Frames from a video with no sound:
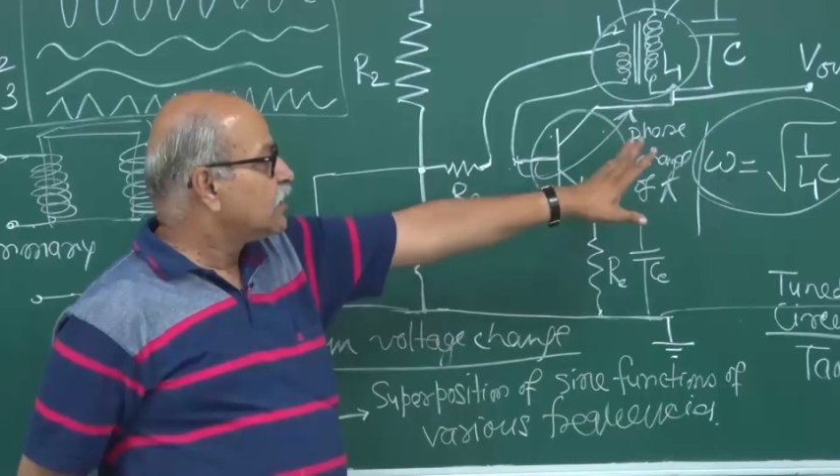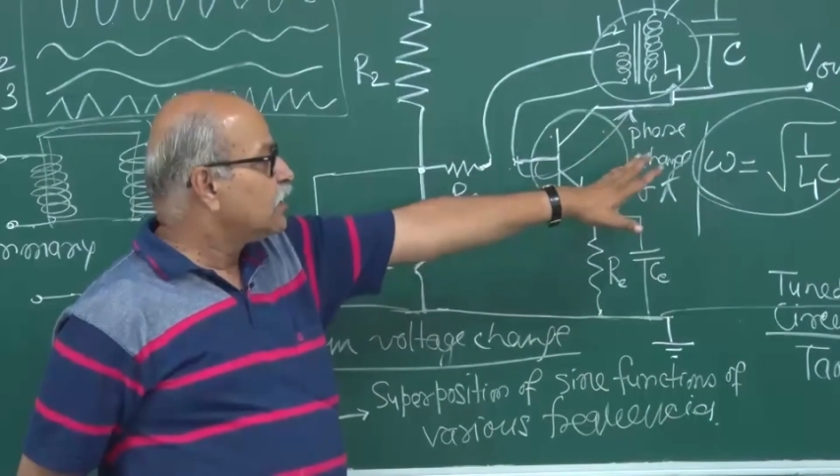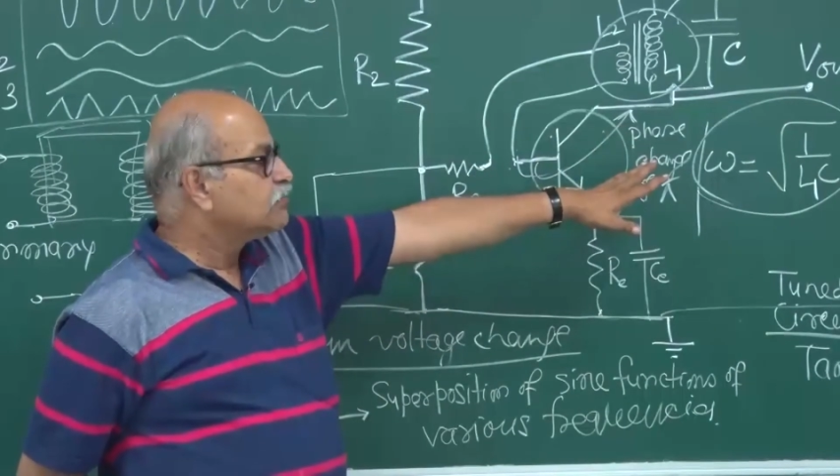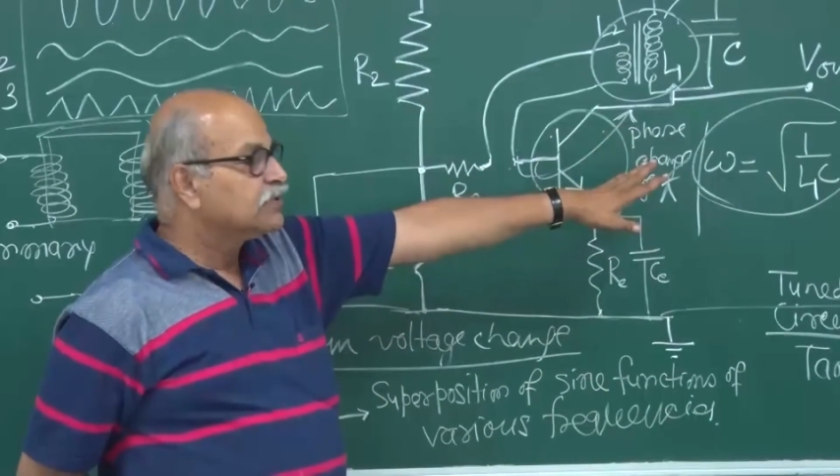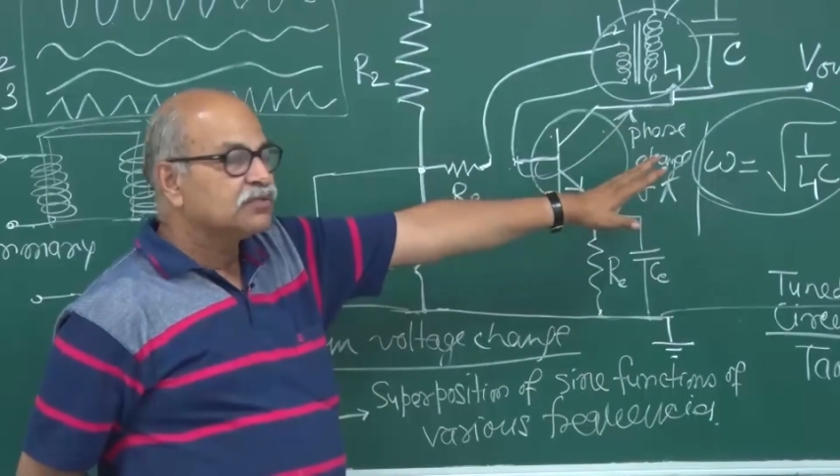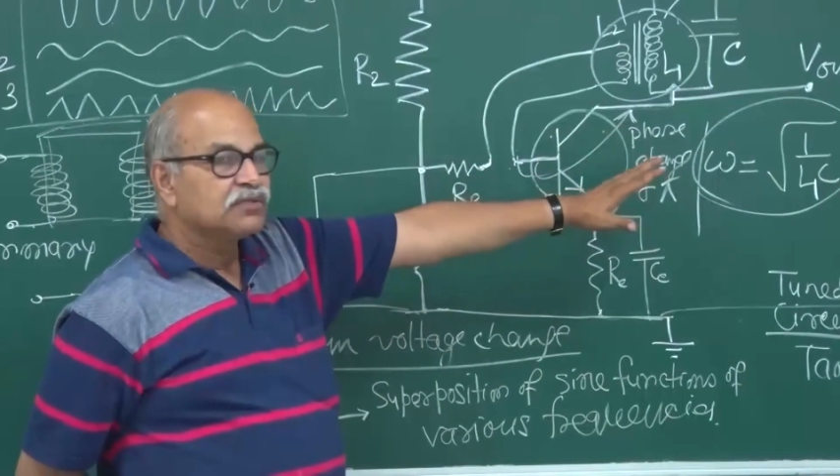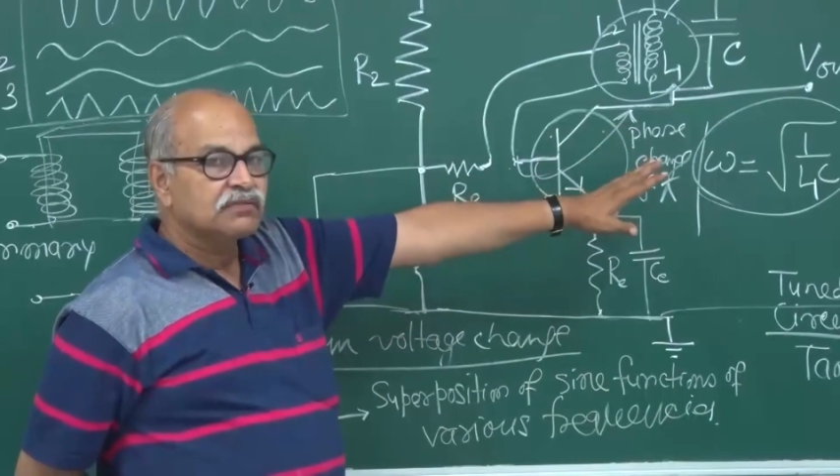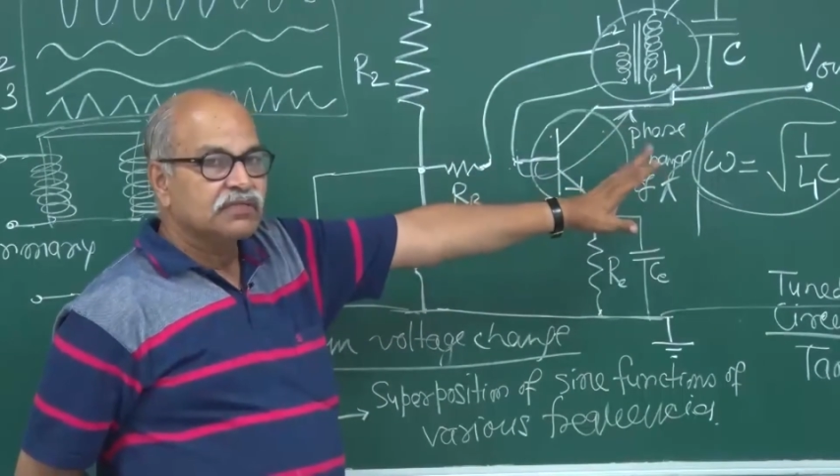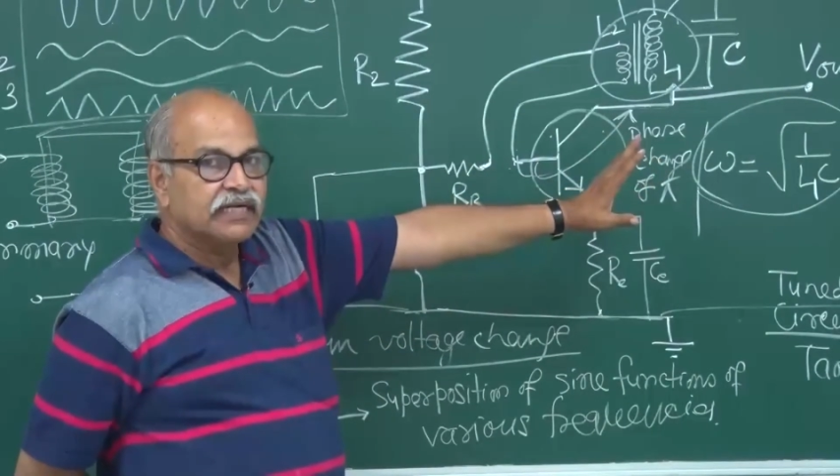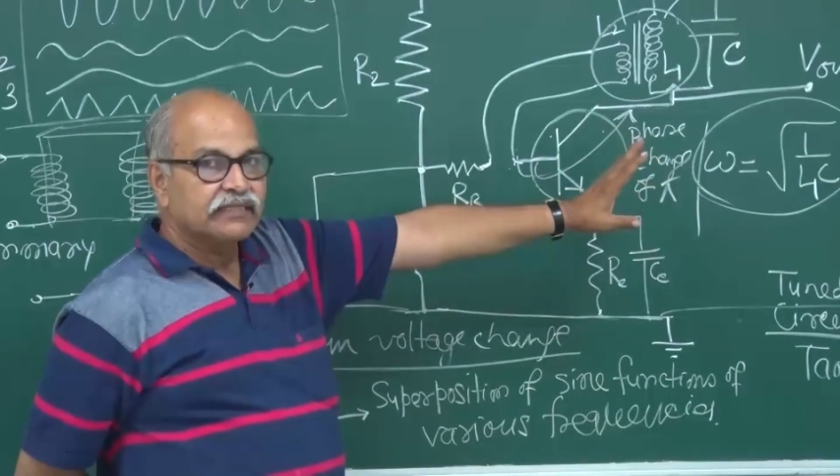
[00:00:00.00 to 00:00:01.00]

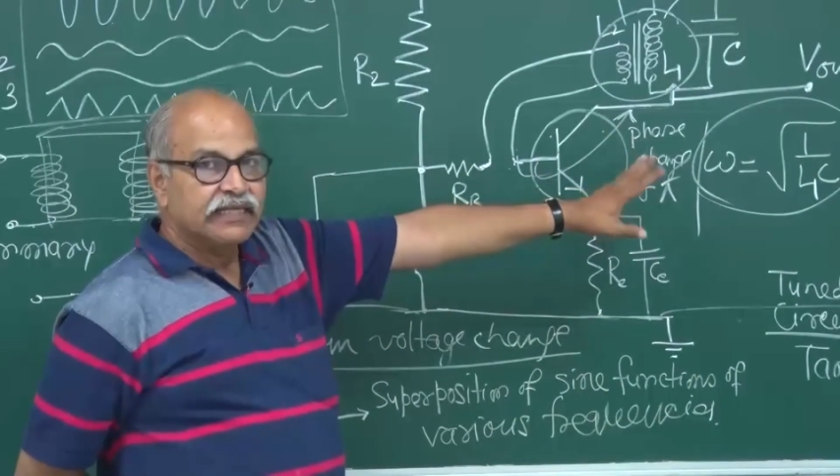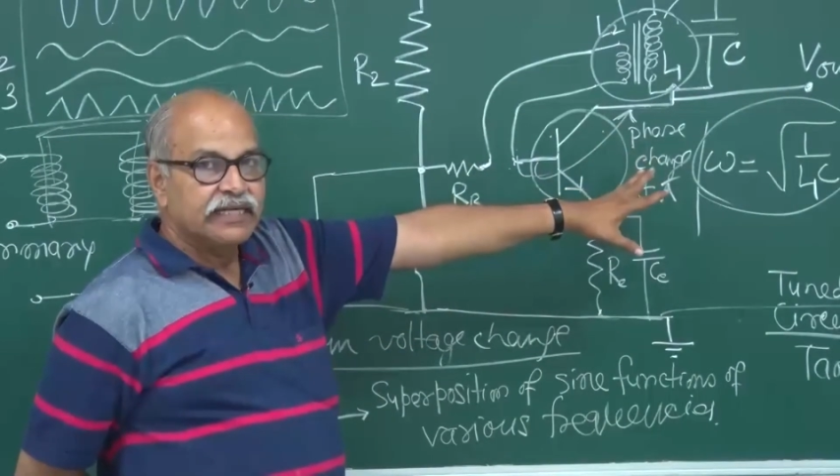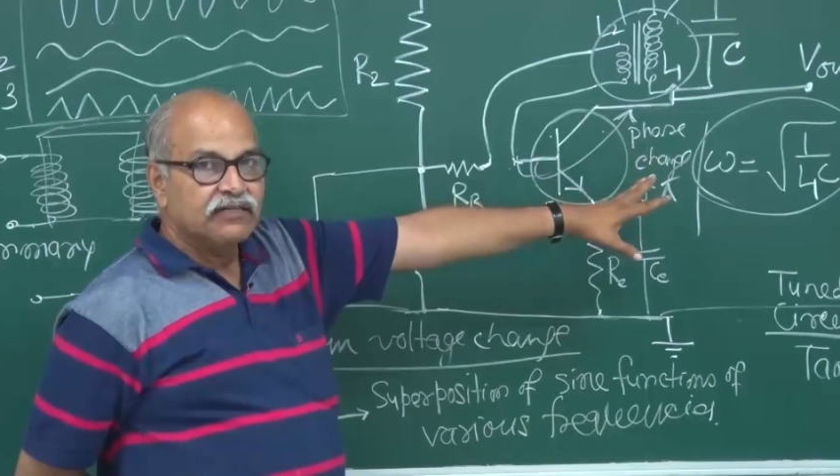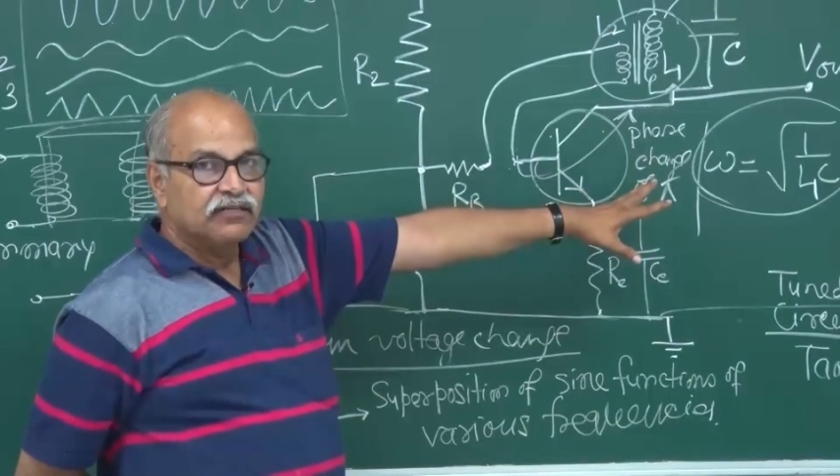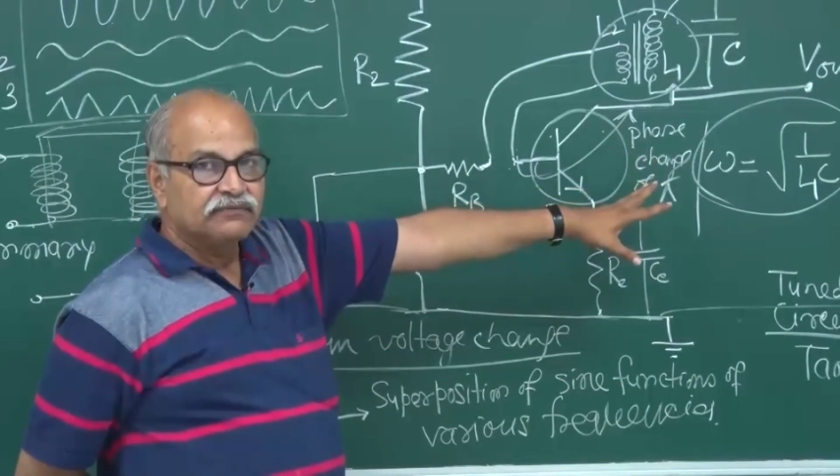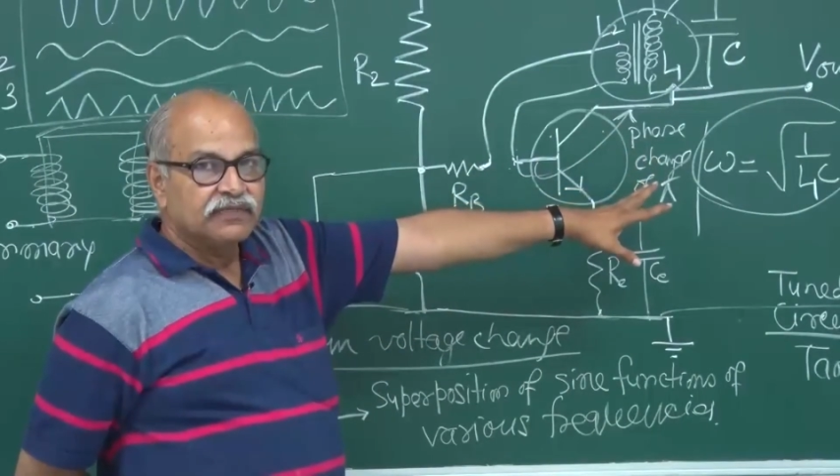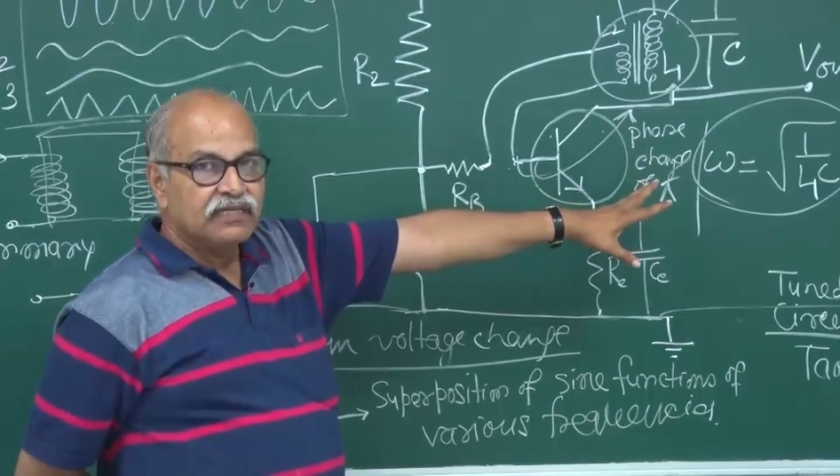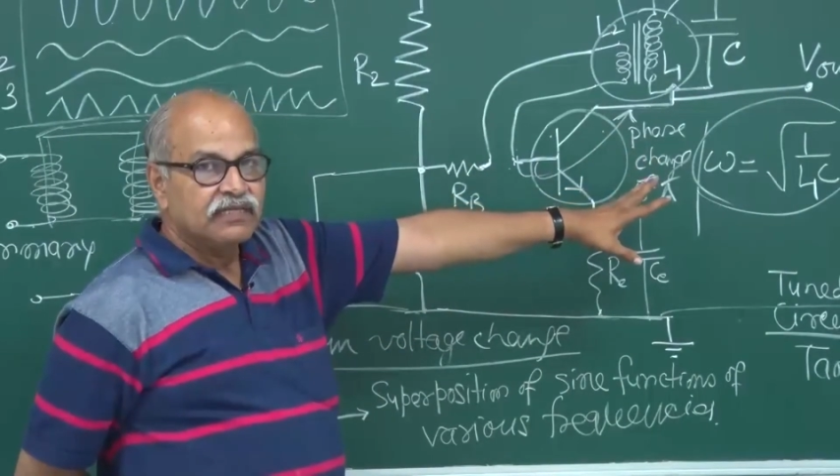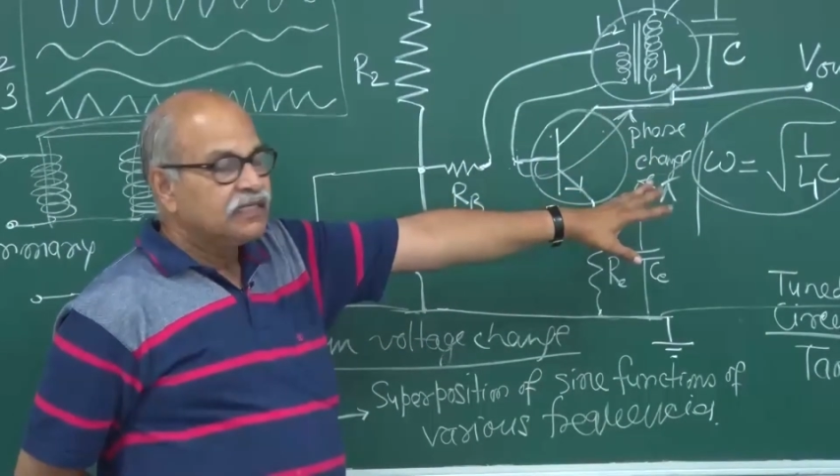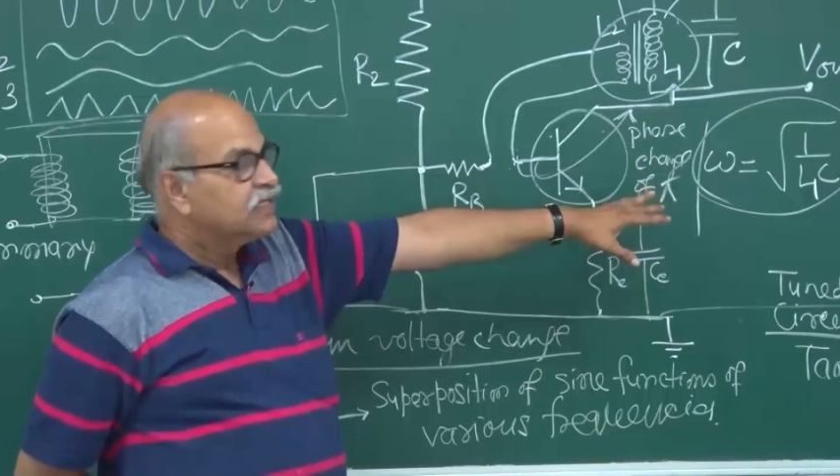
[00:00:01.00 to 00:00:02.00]
amplitude at the end of
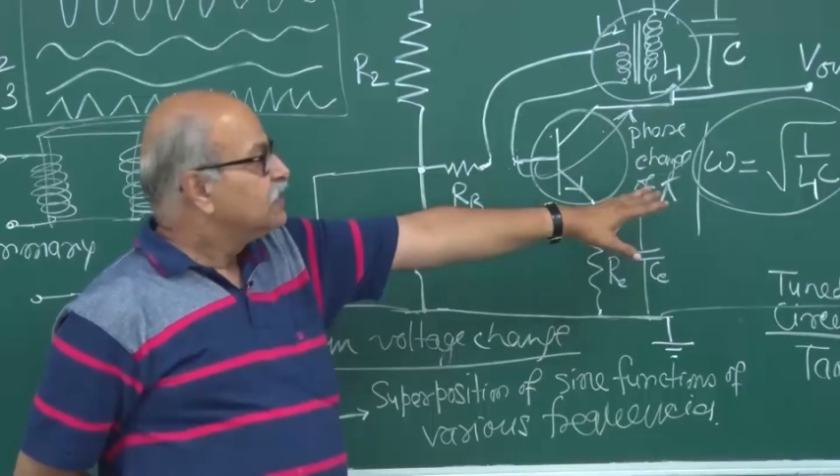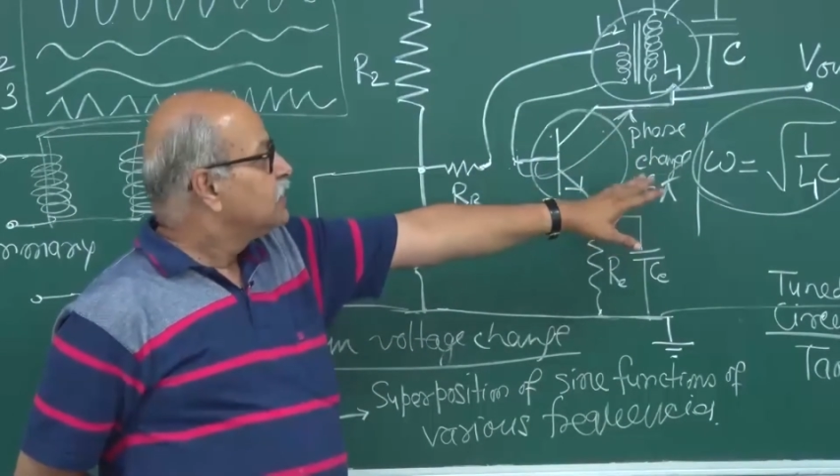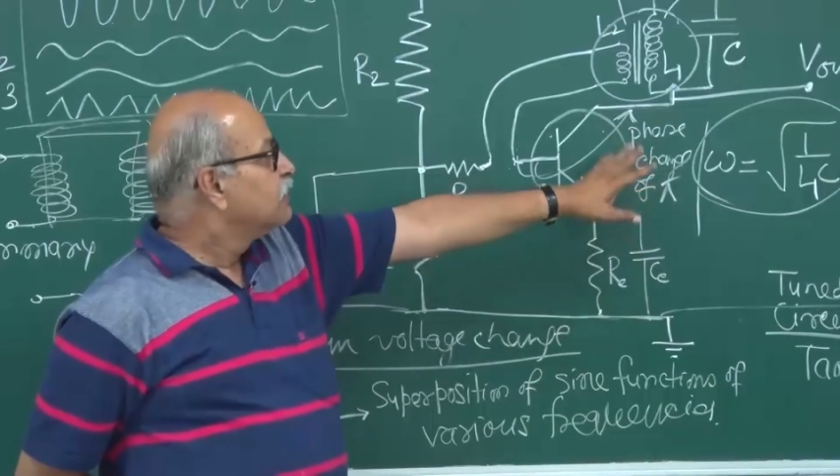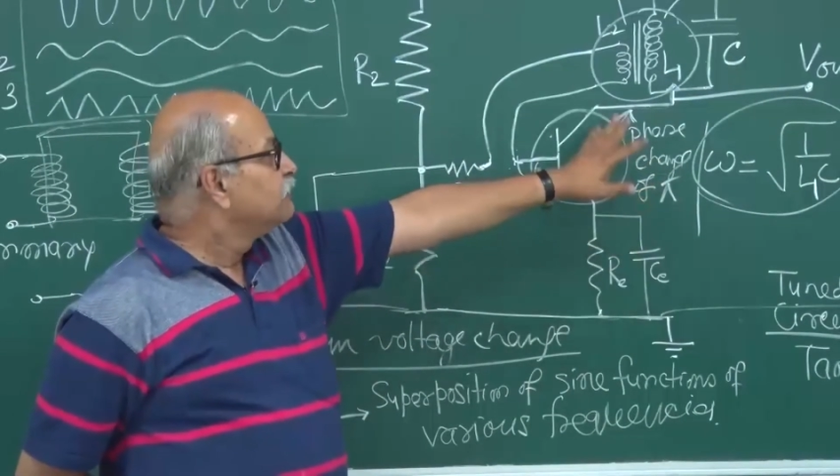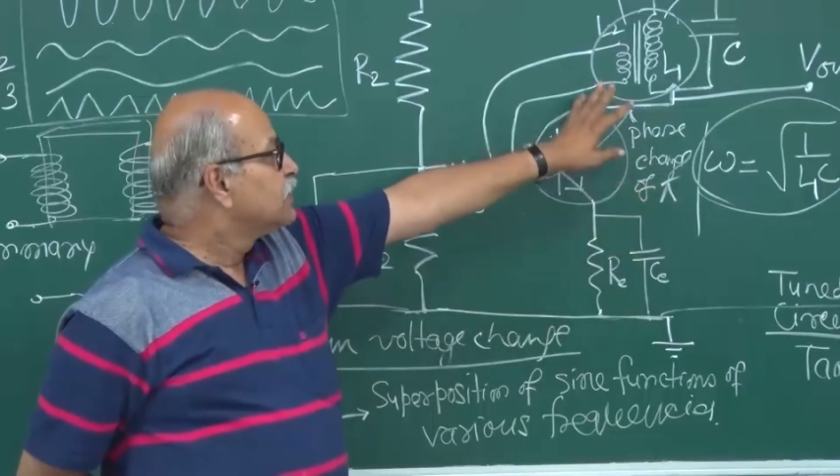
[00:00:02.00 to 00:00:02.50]
it. If